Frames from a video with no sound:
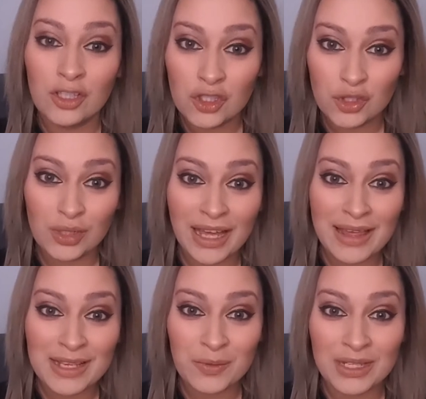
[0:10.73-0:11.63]

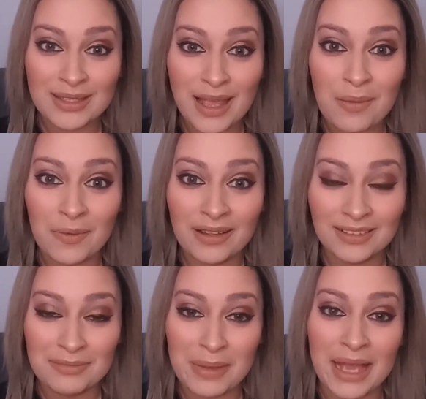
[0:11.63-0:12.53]
Chuladas, what's up?
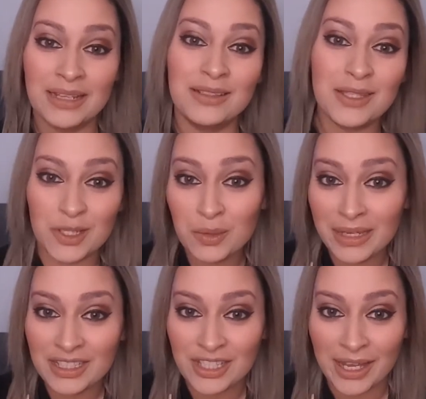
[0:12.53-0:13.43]
Welcome back to
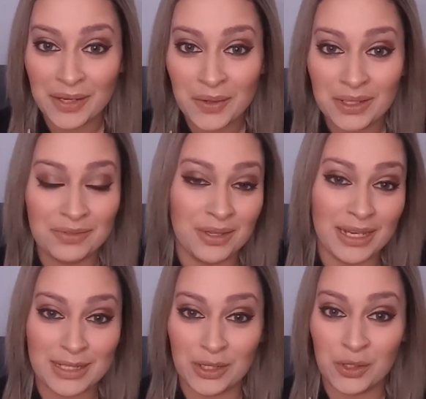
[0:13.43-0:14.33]
my channel. If you
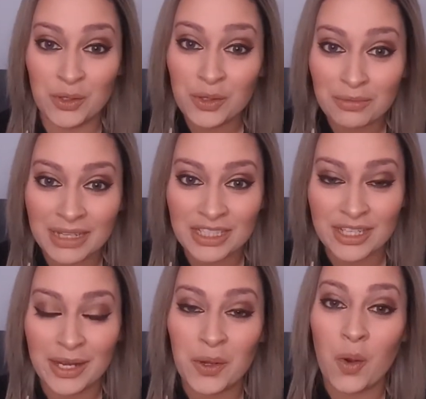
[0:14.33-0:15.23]
guys are new to my
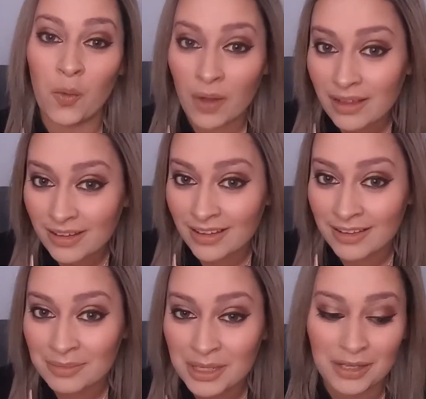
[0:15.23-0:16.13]
channel, welcome.